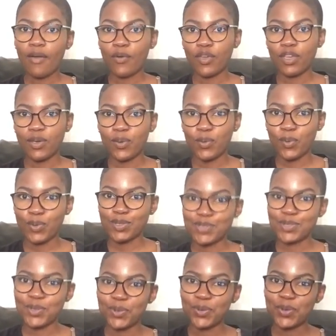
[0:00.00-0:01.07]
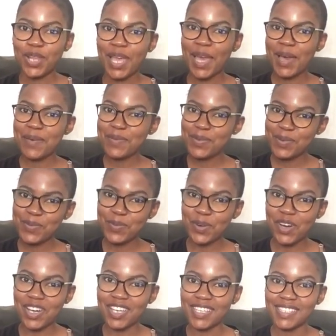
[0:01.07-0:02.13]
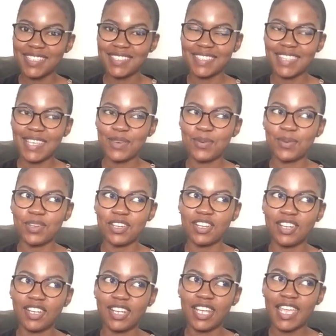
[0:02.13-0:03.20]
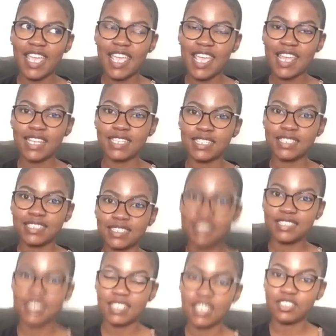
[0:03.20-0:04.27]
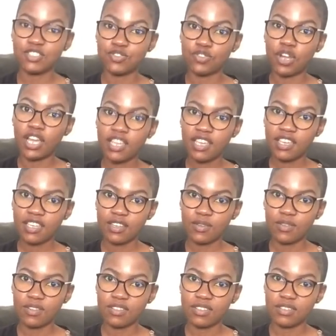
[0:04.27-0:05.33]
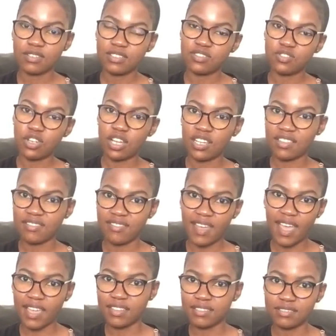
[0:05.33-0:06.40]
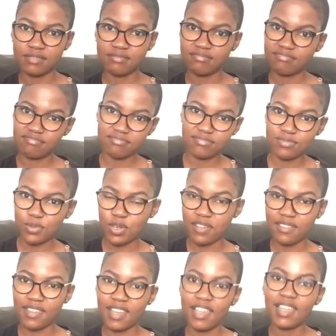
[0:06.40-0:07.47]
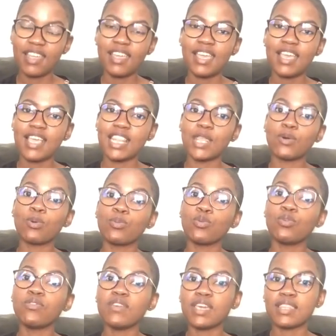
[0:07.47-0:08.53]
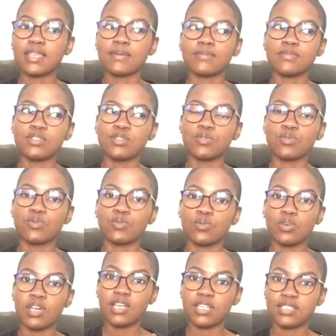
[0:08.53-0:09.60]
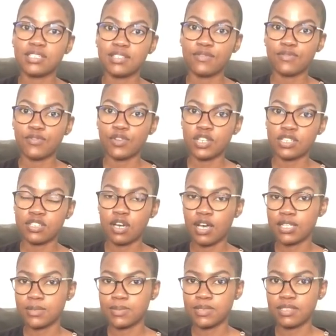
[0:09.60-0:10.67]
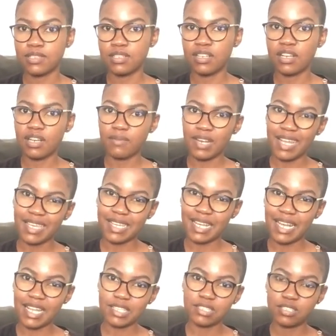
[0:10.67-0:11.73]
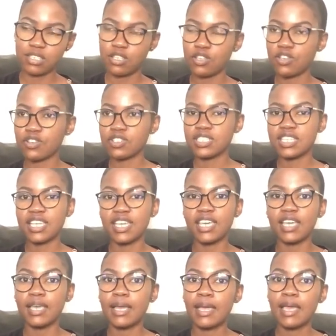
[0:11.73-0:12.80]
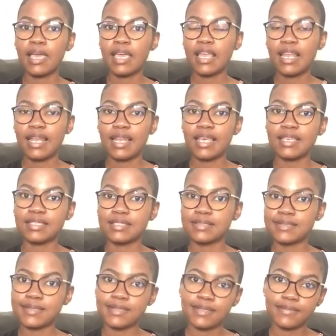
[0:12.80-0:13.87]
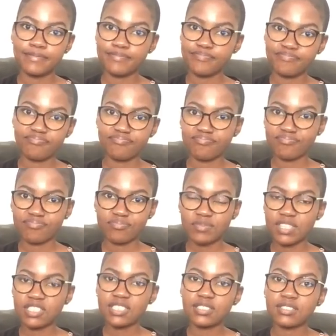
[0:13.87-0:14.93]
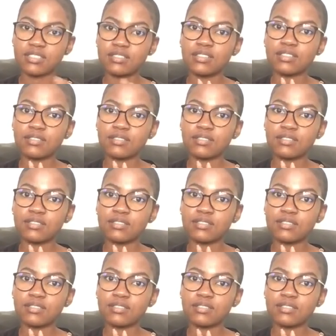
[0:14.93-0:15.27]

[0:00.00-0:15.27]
Okay, cool. So what happened was they were in a truck van, whatever. They were moving them to a different hospital, like less security, less, just